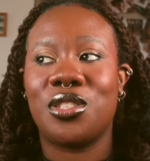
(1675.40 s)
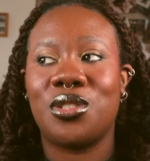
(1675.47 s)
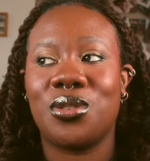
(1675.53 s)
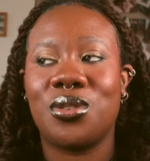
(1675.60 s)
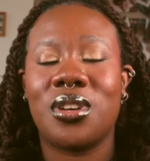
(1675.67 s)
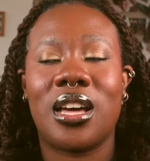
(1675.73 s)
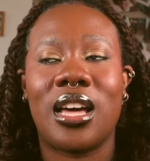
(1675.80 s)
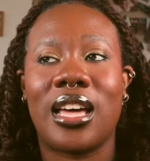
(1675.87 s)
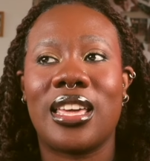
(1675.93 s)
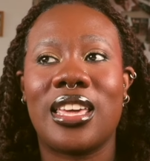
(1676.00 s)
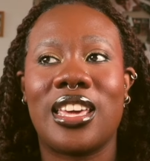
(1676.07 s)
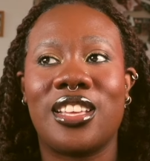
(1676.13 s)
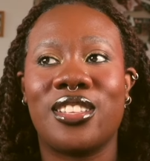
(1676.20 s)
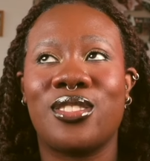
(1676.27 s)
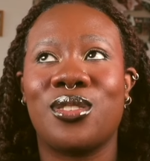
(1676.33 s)
Took
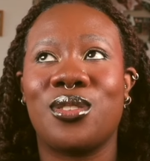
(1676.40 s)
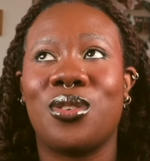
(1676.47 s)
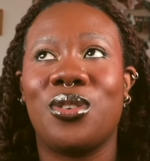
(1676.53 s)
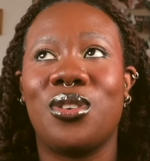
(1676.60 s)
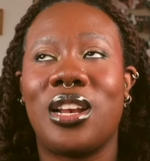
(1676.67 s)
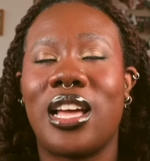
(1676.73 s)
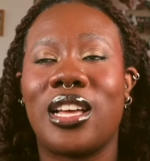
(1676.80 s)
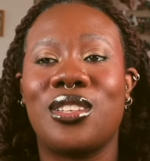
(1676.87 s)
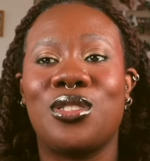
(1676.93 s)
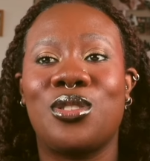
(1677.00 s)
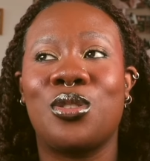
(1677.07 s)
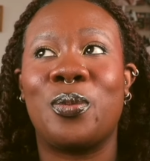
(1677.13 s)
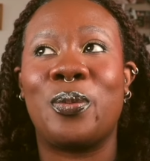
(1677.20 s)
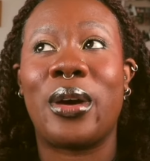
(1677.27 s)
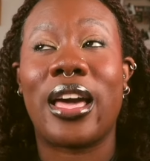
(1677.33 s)
Kanye to go like
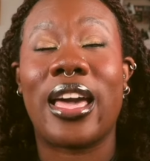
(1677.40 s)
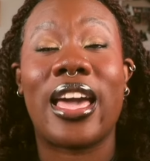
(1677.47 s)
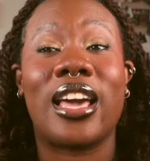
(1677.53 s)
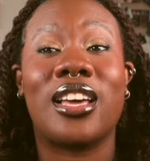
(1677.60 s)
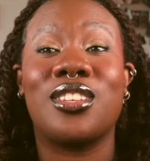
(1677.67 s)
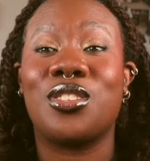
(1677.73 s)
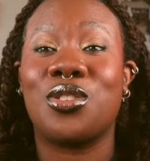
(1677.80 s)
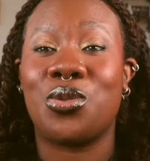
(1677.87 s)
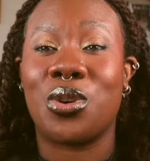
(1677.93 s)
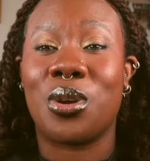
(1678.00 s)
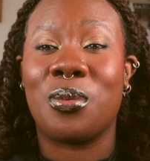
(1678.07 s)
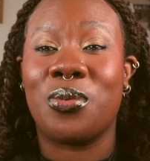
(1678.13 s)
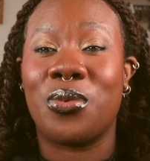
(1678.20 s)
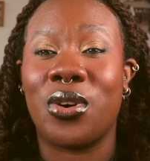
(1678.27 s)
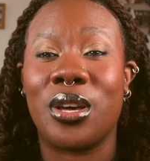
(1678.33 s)
super
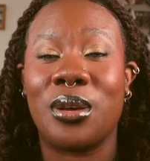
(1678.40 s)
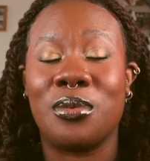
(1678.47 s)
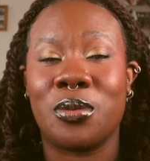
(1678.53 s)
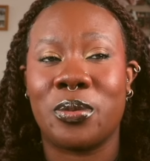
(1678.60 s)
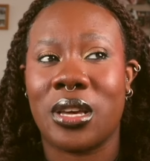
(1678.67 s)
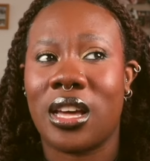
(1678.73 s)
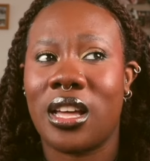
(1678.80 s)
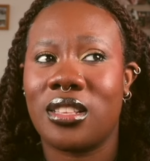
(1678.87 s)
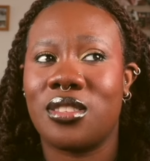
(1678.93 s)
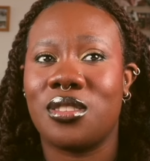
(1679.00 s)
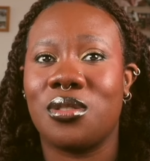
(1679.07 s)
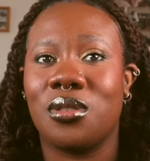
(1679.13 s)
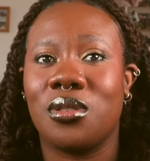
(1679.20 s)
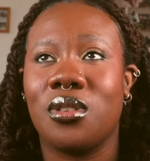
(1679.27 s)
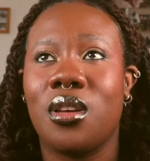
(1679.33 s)
extreme for him to be
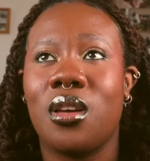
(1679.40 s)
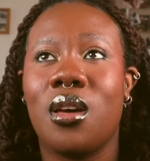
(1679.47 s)
cancelled,